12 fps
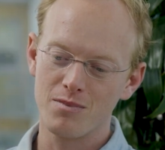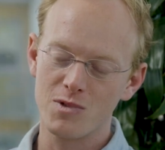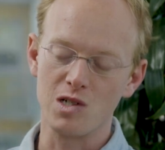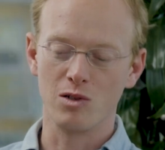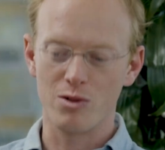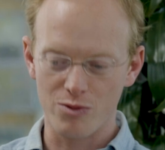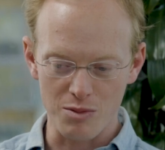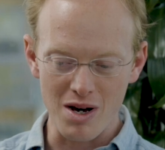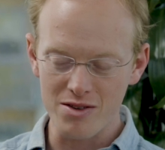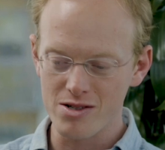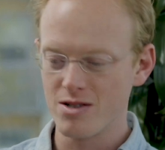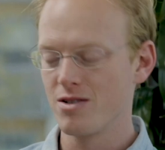learn from
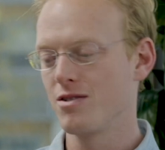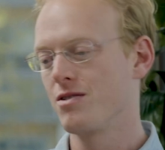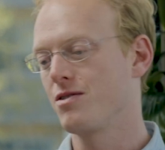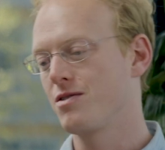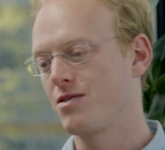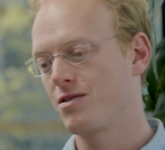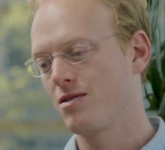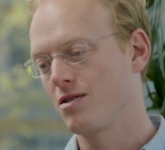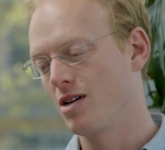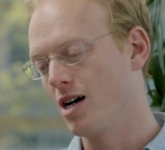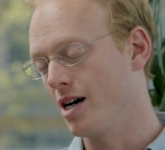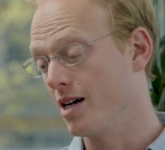others,
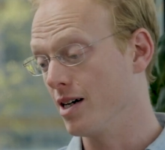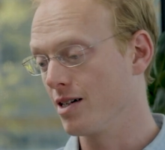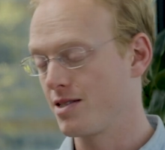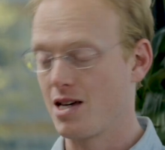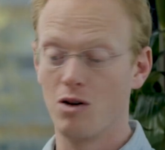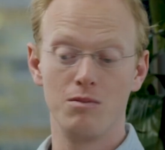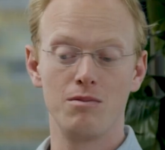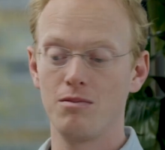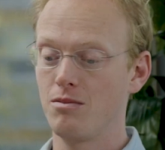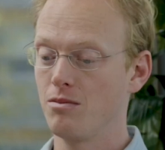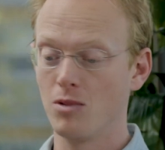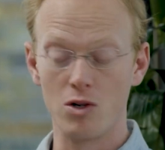to help
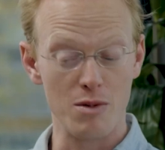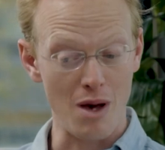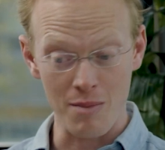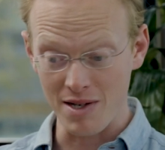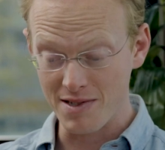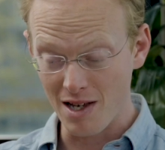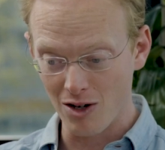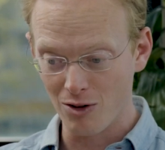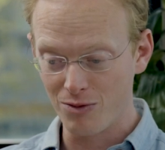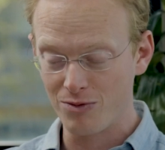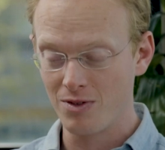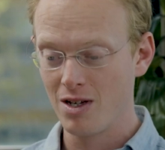learn about
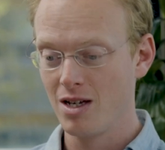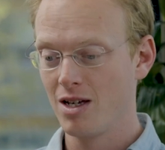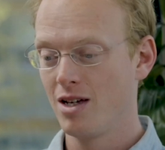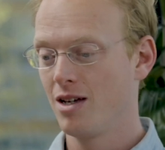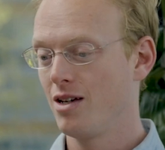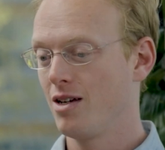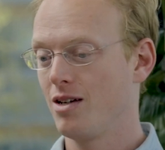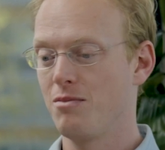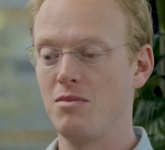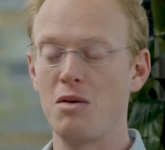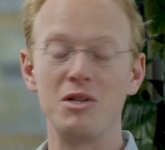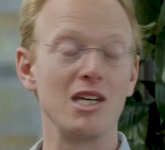myself,
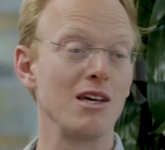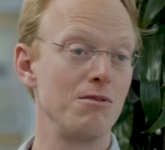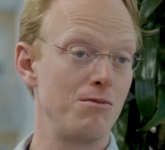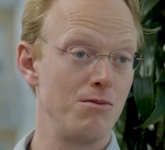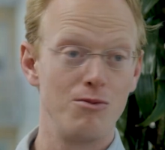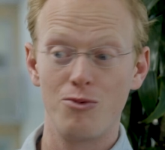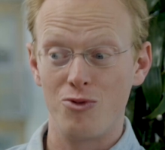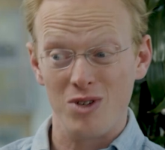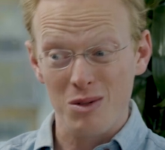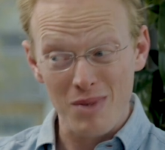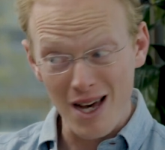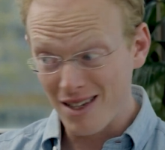maybe to get
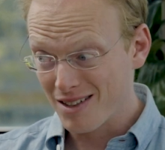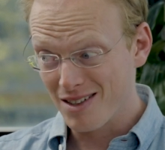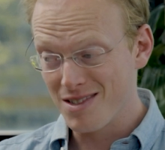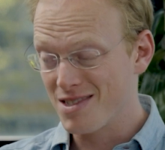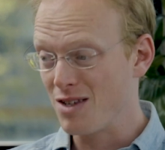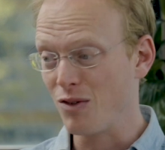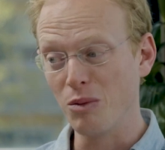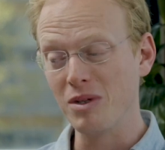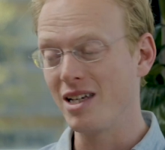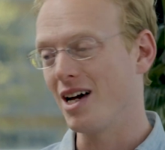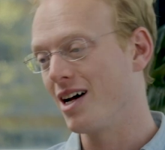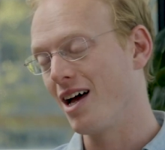feedback,
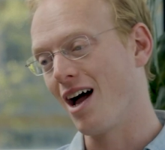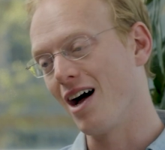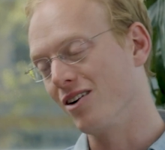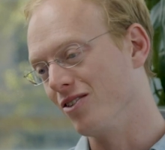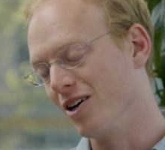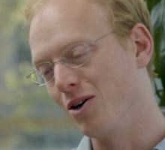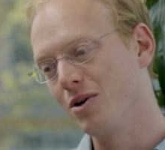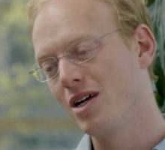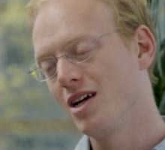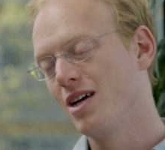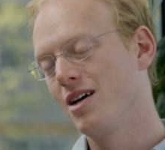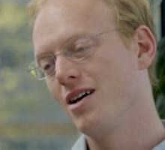conceivably. I don't know.
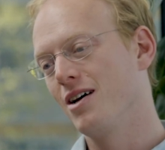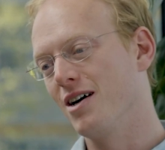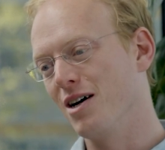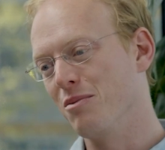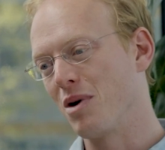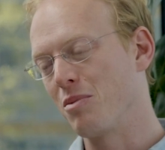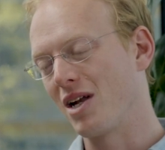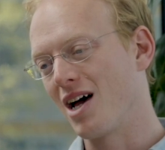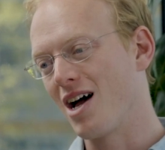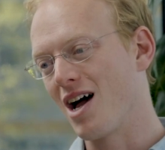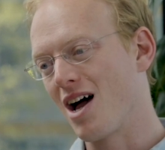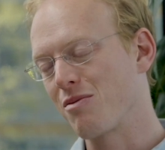But
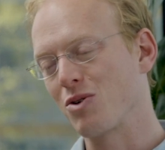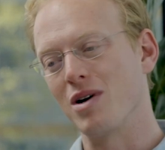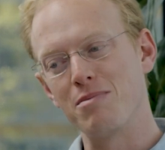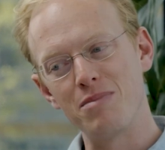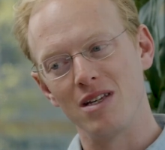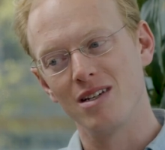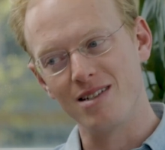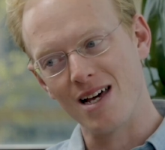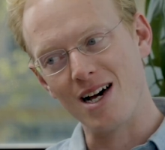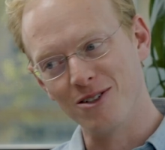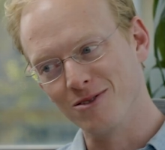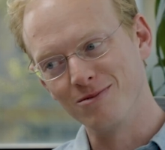I haven't quite pinned
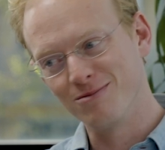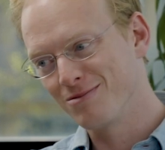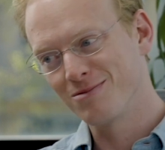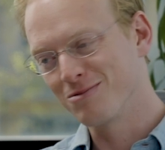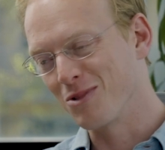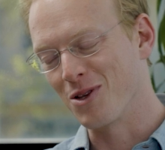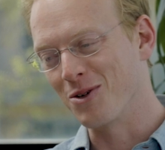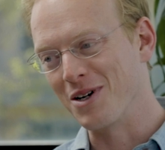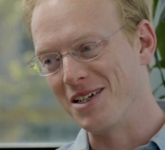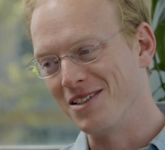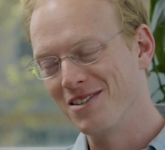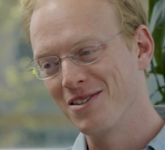down where the
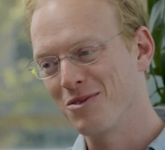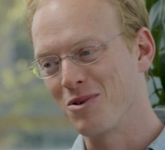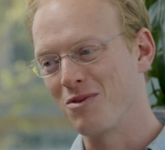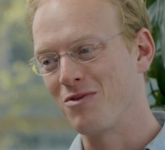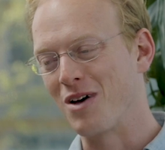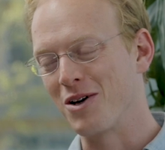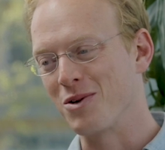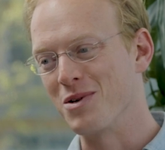right value